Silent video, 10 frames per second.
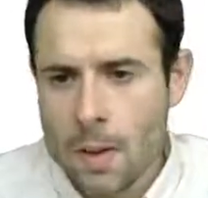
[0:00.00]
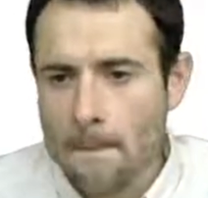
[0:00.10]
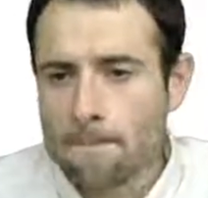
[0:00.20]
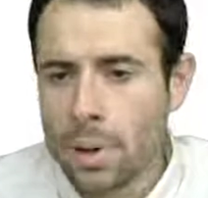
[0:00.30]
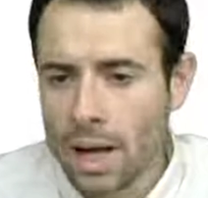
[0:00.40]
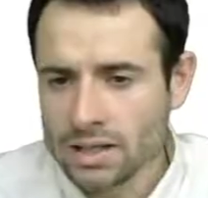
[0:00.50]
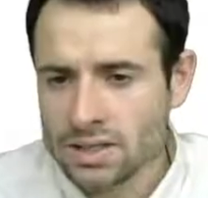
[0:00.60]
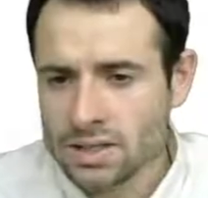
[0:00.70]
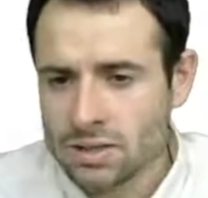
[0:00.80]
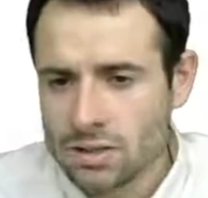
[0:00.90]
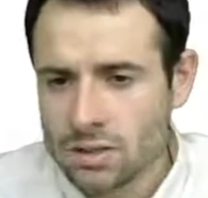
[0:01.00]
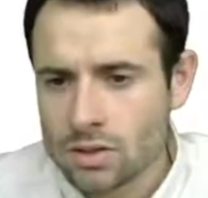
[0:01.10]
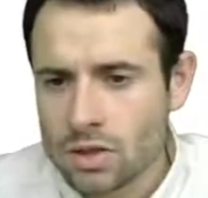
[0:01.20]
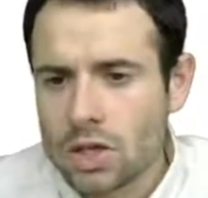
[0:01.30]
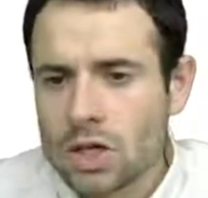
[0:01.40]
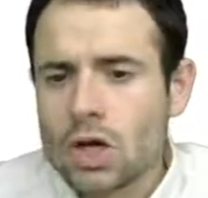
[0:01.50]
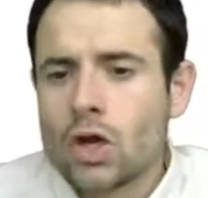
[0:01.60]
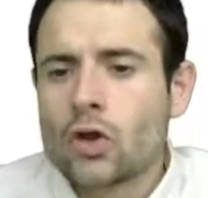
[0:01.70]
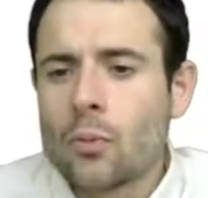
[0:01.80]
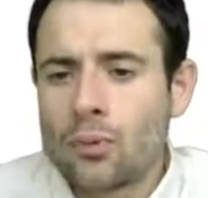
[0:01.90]
but
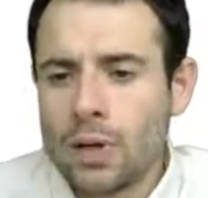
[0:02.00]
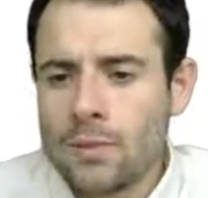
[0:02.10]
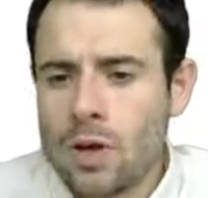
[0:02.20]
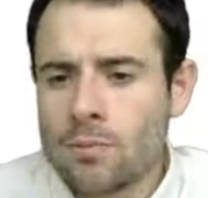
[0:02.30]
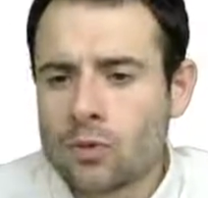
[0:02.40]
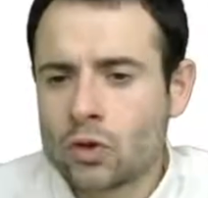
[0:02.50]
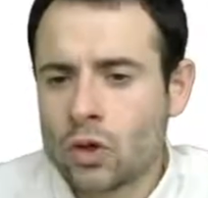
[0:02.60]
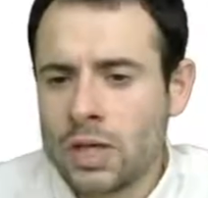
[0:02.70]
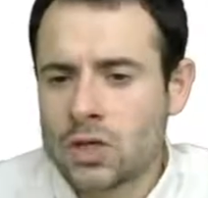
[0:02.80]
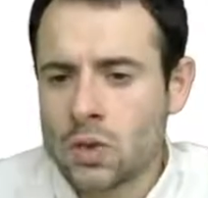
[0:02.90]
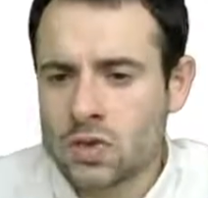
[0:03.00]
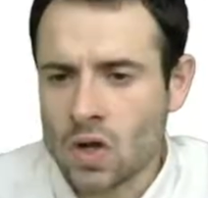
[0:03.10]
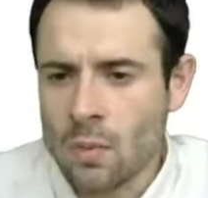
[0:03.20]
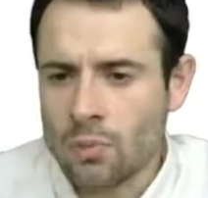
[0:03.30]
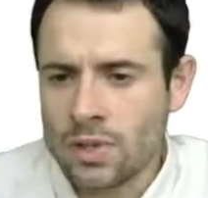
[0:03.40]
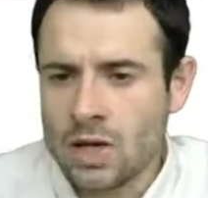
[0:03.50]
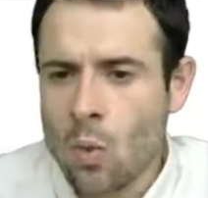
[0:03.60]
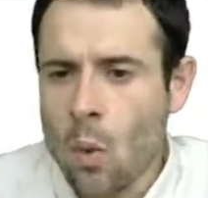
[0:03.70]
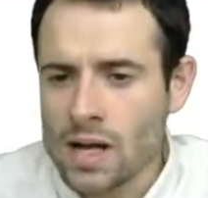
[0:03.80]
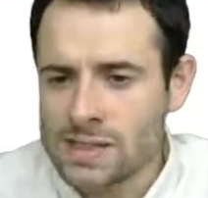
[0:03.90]
the premium to the insurance company
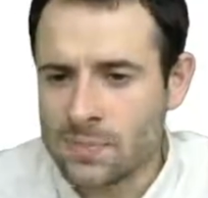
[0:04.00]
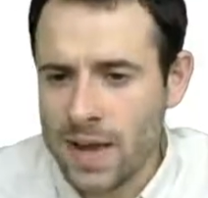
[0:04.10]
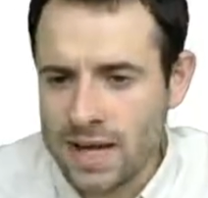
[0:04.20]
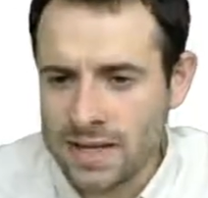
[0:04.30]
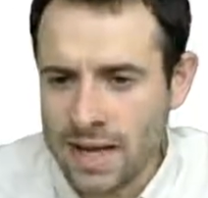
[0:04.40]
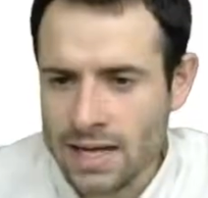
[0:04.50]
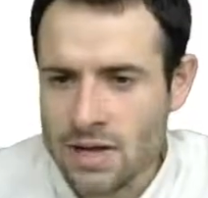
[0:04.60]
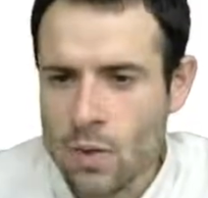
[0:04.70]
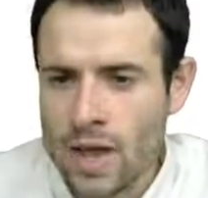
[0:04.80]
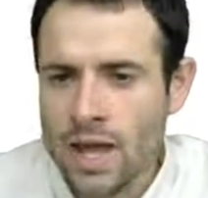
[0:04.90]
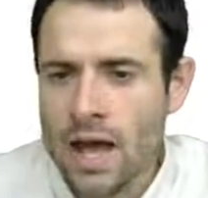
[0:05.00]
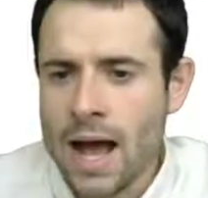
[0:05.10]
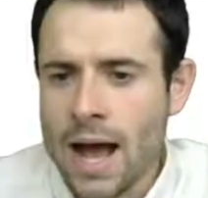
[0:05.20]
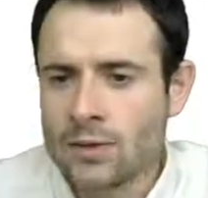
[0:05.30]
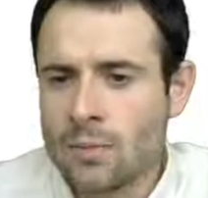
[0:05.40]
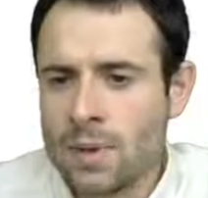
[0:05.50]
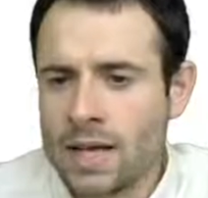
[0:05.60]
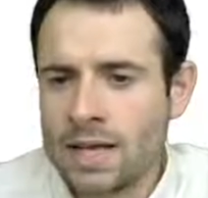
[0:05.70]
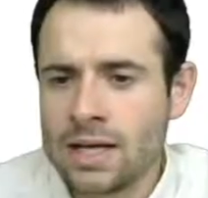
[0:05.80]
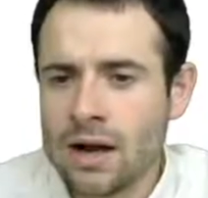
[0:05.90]
was paid anyway at the
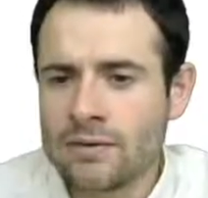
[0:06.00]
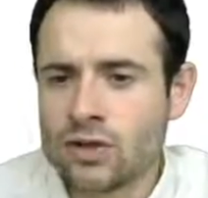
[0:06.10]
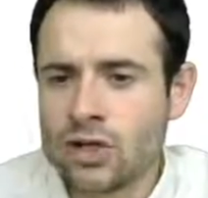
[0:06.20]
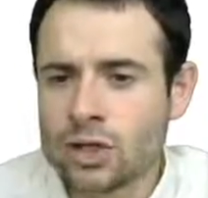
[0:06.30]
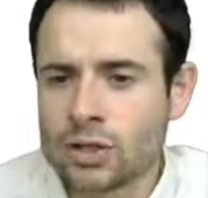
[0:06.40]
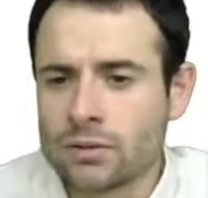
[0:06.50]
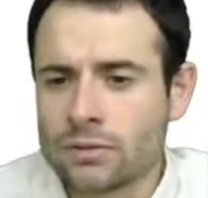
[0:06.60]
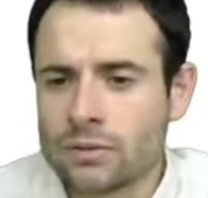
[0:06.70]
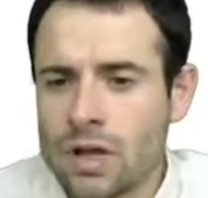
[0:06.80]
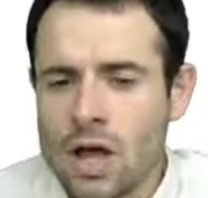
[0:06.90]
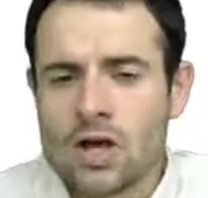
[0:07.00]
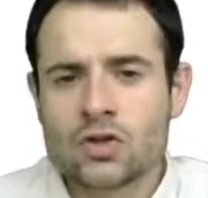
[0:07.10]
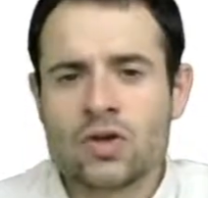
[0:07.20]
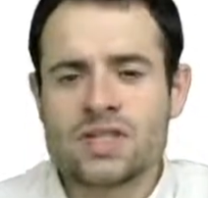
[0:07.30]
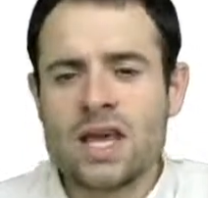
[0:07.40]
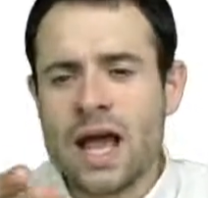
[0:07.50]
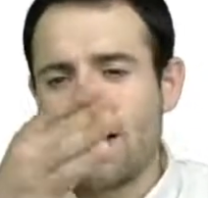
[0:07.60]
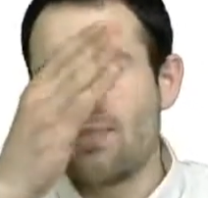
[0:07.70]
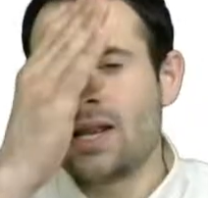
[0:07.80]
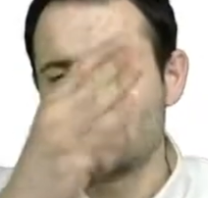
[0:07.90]
beginning of the year. So you see, I
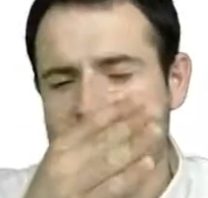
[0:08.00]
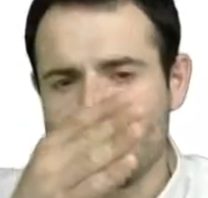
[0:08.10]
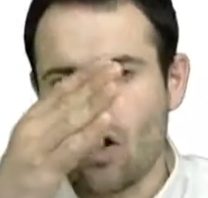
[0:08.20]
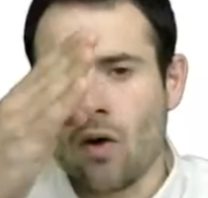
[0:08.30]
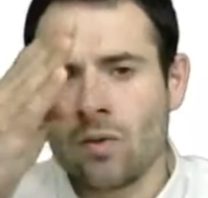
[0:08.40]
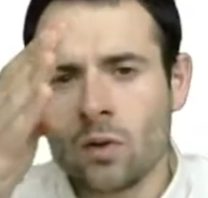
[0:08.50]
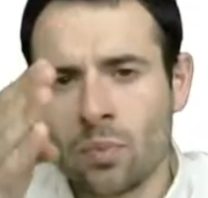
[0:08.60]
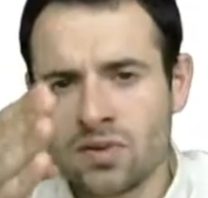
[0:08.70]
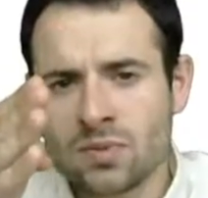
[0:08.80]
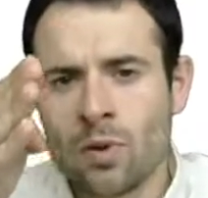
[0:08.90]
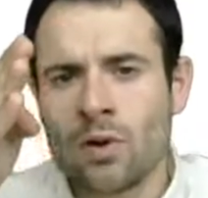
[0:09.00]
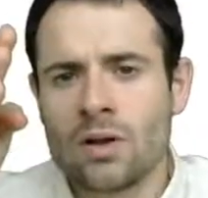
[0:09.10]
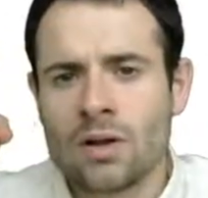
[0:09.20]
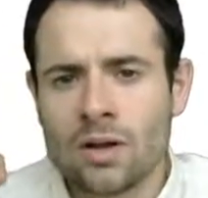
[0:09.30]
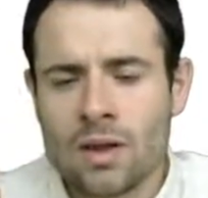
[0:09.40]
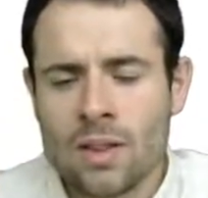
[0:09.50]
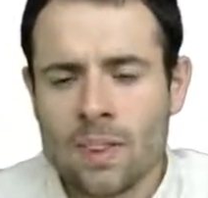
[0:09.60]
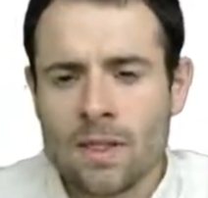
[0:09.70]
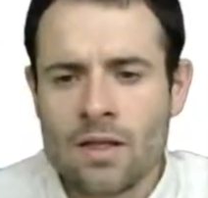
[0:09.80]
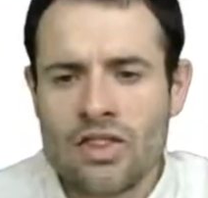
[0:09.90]
am listing all the possible
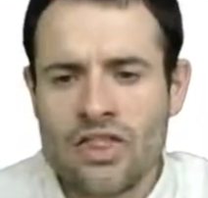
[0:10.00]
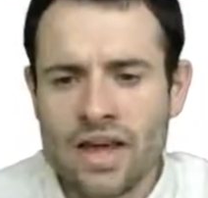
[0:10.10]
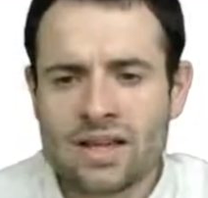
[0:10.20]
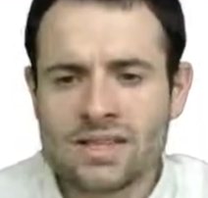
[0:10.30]
things